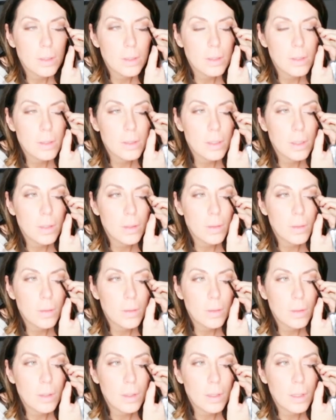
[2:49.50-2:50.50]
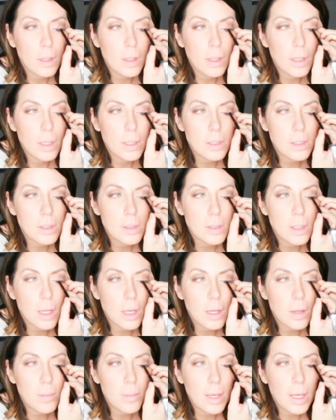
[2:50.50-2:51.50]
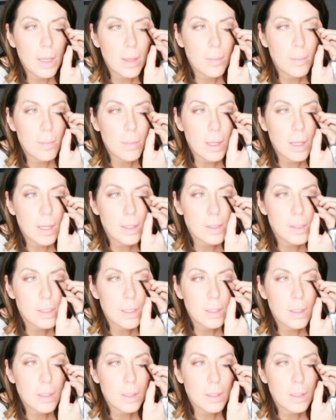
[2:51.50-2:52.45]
So I just kind of make it neat.